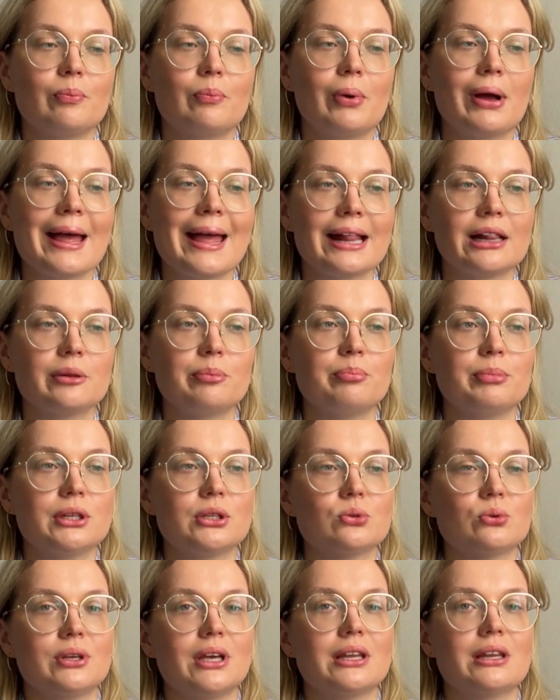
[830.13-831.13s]
helped me
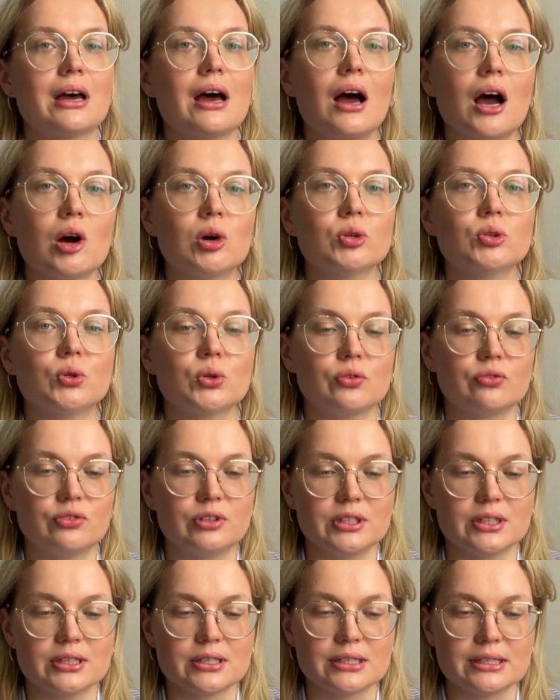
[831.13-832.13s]
to get out of
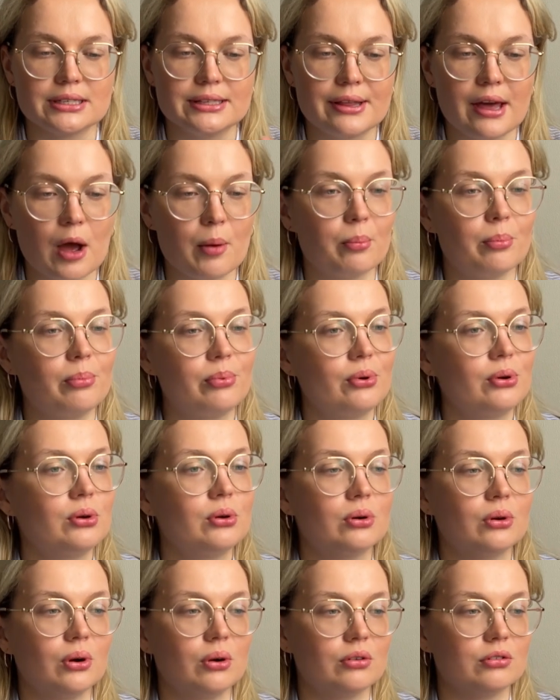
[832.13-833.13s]
this dump
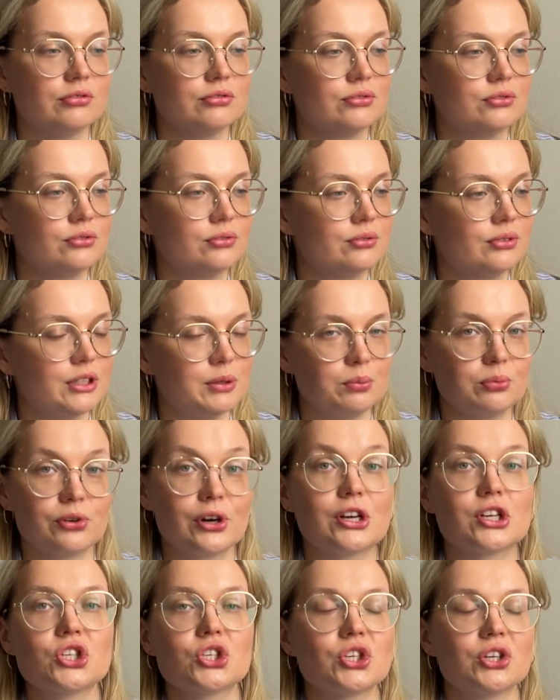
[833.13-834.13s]
of
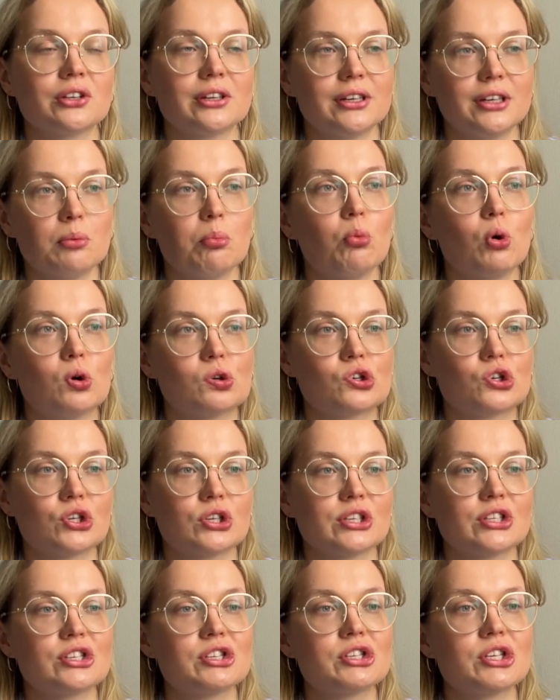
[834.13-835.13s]
depression and
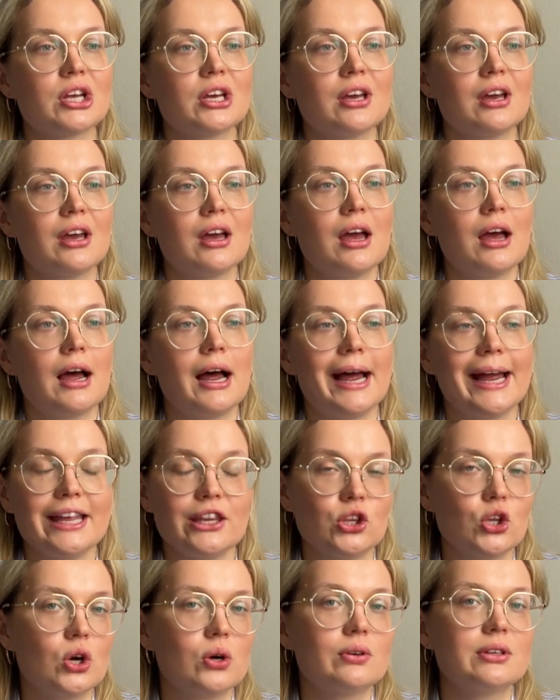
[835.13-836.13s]
emotions. I
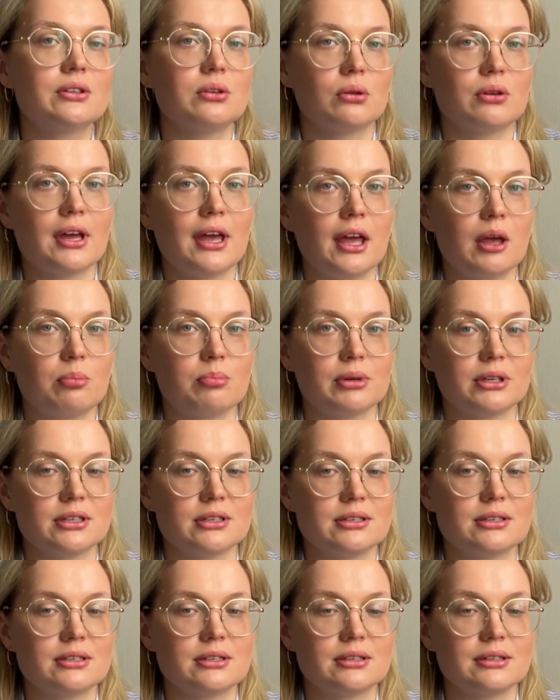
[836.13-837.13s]
know it not
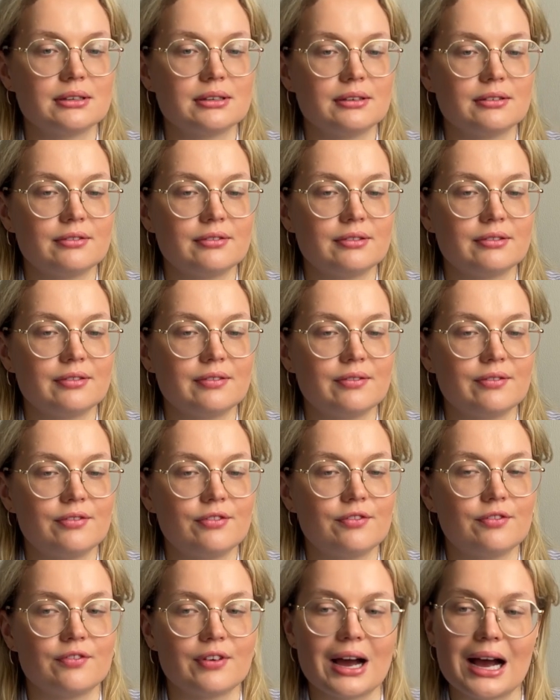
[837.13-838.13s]
happens
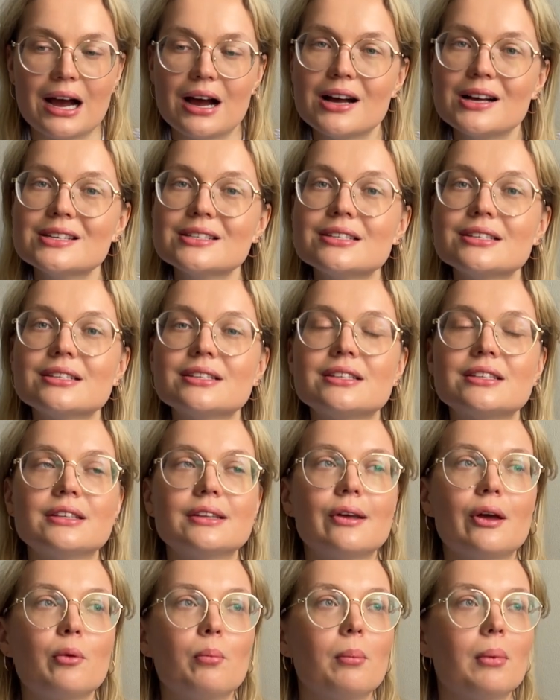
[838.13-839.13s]
fast,
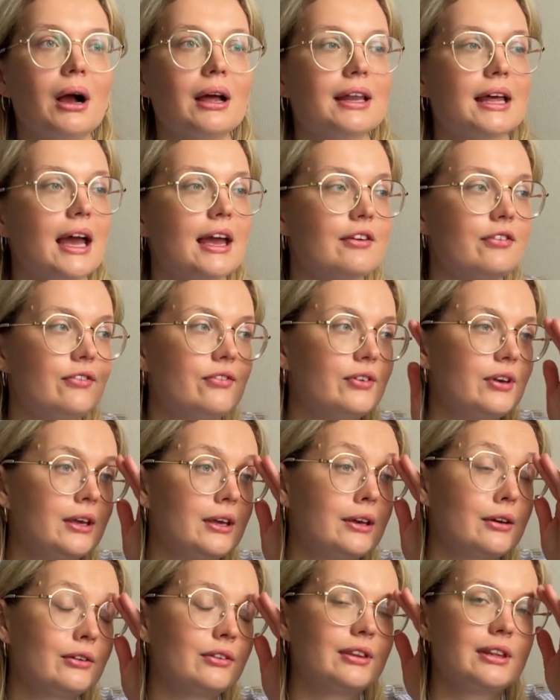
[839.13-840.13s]
but I
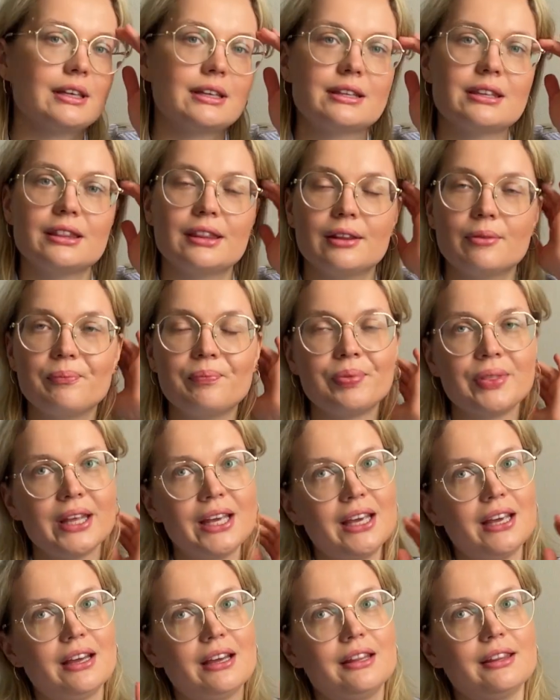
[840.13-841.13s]
think that
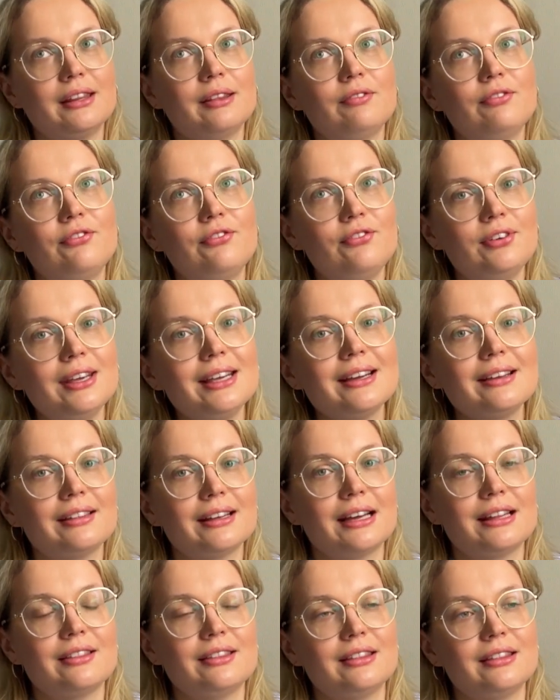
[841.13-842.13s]
the thing
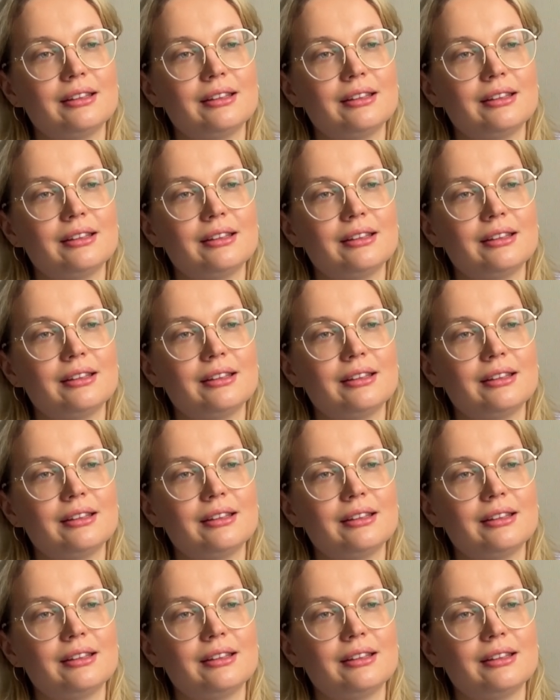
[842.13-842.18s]
that